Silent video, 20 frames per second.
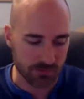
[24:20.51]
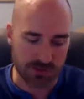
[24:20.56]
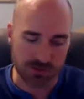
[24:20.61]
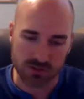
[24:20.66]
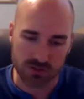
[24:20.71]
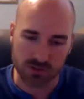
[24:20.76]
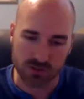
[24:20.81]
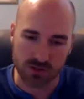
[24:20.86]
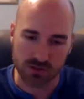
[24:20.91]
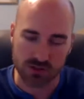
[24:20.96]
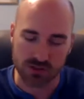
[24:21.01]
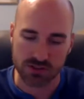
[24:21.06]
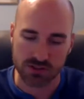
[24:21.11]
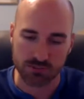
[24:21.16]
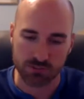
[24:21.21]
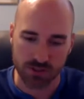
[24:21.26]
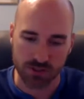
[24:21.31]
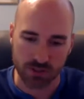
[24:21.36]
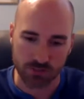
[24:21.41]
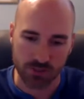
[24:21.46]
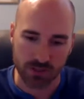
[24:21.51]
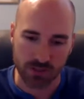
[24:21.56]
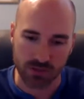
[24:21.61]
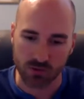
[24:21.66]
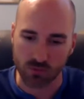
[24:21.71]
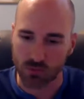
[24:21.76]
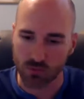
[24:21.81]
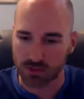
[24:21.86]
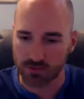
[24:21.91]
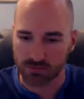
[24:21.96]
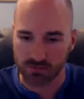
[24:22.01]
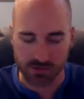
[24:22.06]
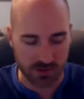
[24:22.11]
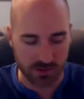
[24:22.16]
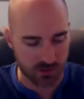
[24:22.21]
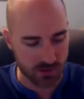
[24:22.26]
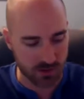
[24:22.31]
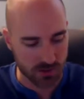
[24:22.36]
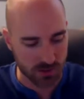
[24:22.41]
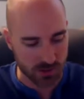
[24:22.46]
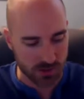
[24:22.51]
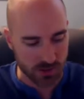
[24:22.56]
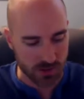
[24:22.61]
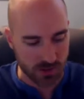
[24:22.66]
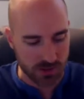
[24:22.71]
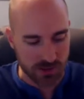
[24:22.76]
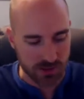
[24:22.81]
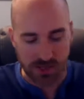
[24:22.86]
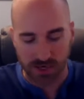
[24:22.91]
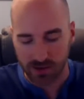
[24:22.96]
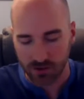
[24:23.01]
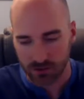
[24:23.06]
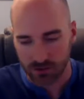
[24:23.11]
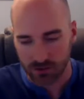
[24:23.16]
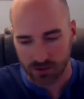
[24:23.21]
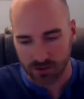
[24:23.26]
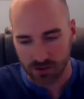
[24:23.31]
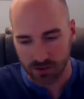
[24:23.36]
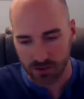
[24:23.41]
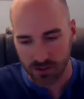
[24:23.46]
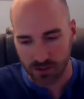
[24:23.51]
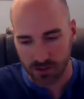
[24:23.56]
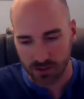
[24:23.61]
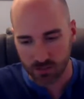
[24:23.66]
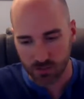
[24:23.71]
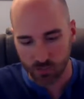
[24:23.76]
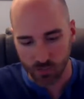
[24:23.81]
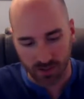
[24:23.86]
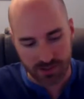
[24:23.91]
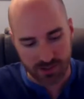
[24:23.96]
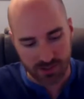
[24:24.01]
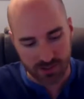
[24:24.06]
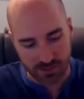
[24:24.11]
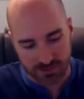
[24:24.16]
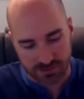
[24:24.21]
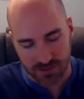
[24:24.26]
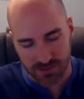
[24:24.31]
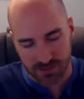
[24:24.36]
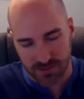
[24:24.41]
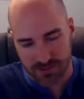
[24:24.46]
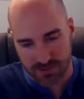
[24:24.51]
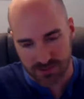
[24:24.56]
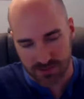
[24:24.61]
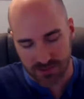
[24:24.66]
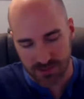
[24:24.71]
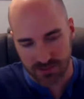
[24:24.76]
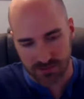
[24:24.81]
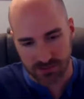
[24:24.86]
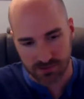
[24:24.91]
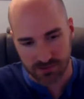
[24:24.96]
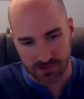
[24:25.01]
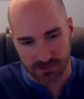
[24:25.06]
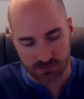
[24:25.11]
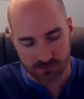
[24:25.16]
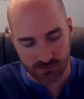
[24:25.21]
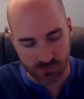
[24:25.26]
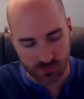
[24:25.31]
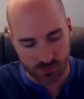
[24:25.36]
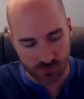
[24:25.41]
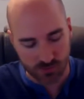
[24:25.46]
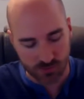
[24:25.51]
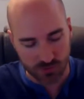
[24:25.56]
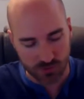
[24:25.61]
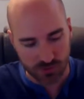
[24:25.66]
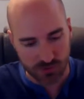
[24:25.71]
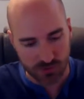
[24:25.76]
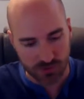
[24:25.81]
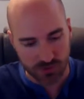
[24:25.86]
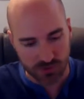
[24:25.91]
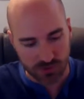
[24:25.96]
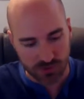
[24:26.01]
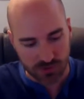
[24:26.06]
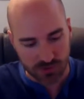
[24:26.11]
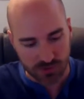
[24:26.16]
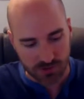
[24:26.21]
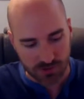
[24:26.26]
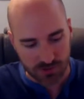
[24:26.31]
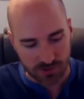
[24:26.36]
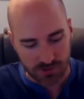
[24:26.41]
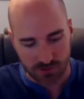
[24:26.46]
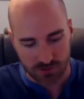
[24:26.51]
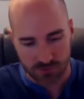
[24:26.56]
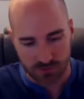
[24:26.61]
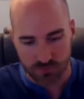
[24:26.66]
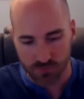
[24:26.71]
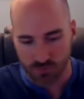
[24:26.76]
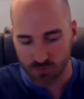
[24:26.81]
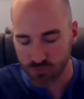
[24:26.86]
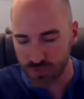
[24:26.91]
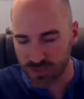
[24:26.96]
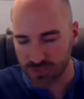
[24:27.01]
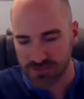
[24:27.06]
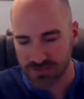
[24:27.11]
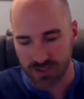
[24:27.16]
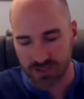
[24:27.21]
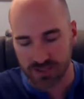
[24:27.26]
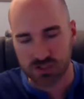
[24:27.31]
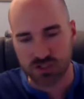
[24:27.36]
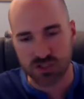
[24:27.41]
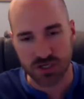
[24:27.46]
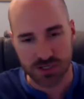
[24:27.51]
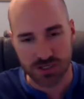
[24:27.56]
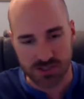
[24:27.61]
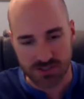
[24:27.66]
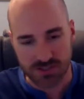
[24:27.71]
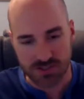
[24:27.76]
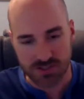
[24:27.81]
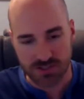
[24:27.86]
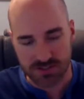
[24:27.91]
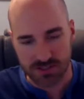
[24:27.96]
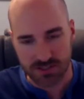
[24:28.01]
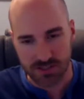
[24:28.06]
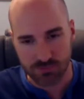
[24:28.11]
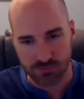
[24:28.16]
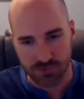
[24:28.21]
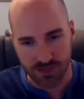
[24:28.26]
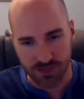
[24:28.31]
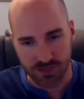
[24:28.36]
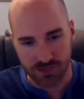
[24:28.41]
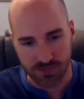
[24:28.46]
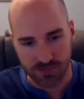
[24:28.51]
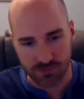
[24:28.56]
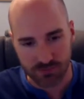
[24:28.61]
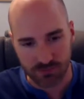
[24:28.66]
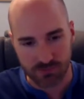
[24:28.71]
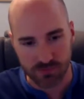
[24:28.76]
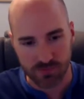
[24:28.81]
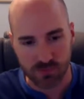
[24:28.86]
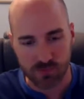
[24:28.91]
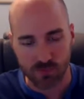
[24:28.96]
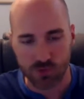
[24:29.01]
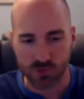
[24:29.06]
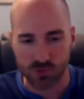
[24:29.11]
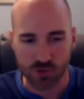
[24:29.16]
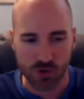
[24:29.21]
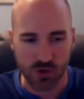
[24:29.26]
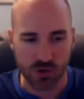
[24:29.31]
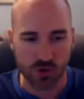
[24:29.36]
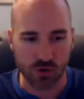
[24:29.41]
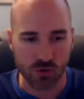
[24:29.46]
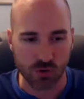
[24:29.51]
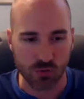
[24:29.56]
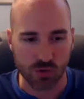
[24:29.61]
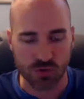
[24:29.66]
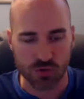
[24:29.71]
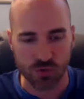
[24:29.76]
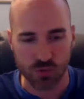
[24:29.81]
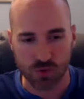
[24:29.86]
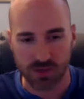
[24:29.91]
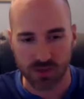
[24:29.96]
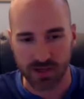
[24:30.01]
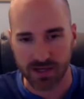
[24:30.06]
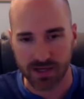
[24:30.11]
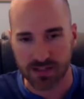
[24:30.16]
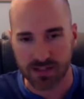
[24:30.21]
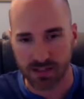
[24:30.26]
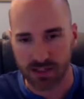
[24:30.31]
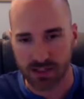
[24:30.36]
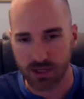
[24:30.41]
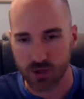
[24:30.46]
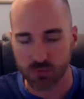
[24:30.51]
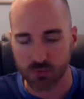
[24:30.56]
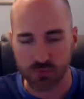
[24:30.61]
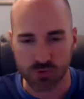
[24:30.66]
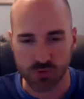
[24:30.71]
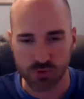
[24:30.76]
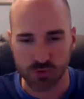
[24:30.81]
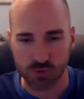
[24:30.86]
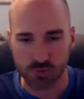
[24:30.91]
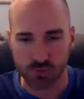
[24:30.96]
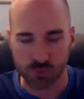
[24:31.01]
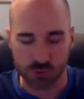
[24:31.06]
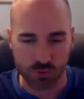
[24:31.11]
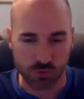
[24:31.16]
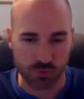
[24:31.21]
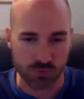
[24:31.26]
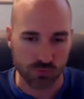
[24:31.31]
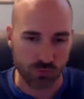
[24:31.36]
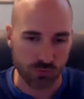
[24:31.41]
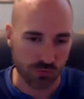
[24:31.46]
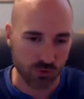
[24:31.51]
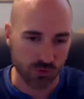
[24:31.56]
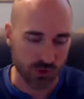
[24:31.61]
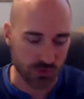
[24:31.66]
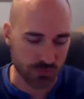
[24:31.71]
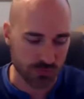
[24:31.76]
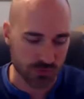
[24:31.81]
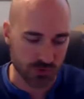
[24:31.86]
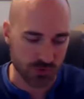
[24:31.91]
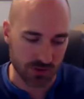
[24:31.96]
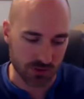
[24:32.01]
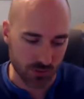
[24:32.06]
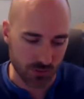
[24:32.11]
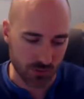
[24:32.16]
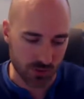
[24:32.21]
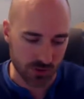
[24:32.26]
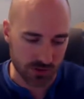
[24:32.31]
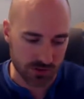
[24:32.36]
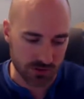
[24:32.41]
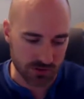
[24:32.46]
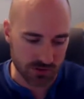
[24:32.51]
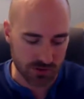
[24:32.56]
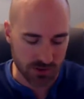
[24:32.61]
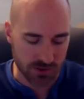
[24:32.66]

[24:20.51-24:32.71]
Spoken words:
And so you can just simply compare one after the other. Now, one downside is that if you've made 10 changes at the same time, you won't know which one actually helped you improve or helped you get worse.